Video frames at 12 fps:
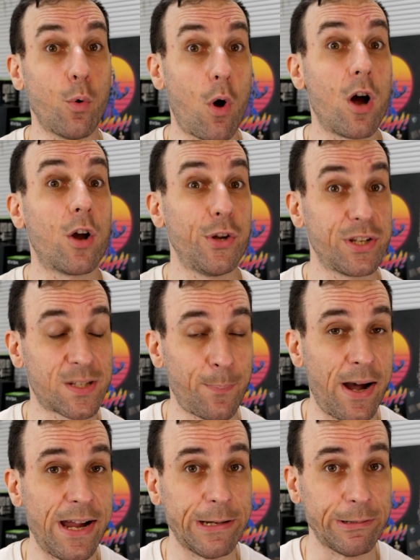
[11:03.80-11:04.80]
are an
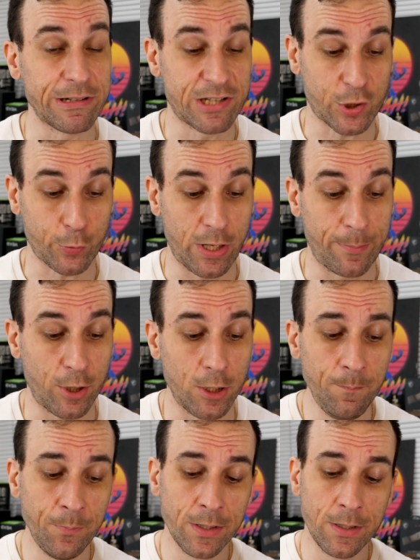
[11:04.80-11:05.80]
aspiring streamer,
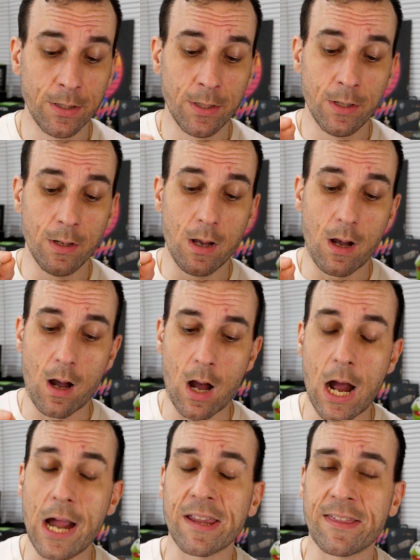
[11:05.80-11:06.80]

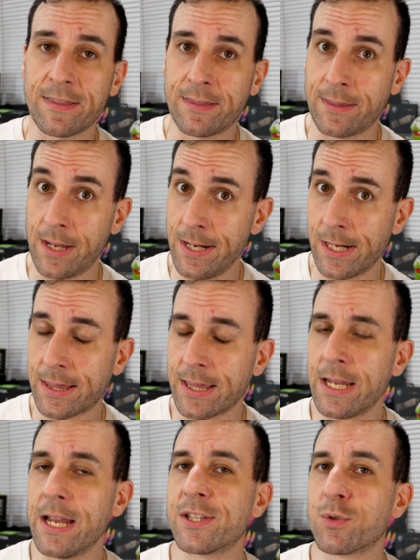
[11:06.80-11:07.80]
I think
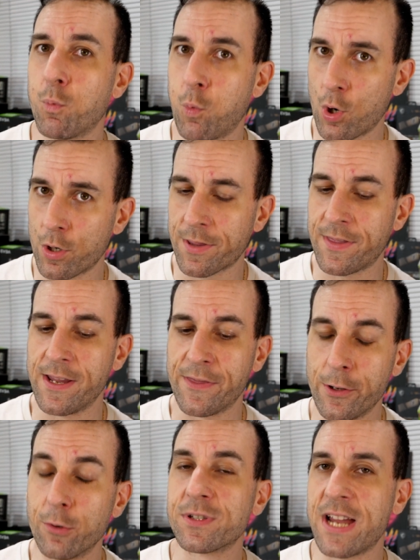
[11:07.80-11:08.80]
it's worth it.
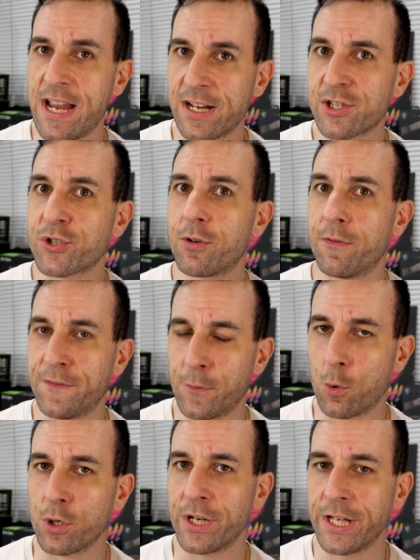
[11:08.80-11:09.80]
Those extra
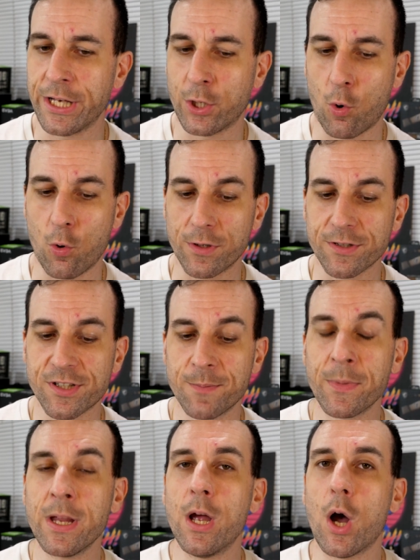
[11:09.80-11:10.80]
four E-cores
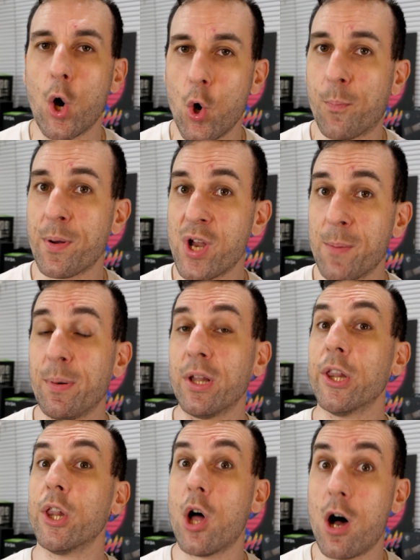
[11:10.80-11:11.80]
open up a
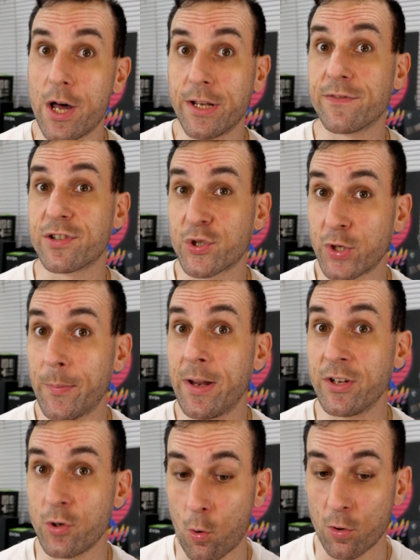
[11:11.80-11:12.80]
lot of streaming
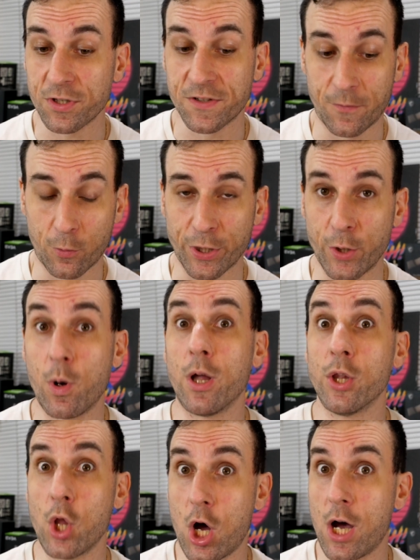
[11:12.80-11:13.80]
doors for you, a
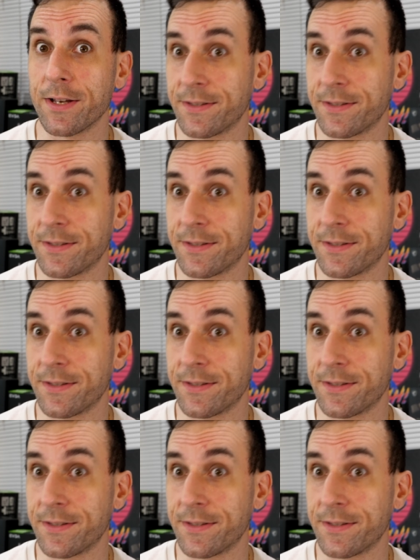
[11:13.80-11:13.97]
lot.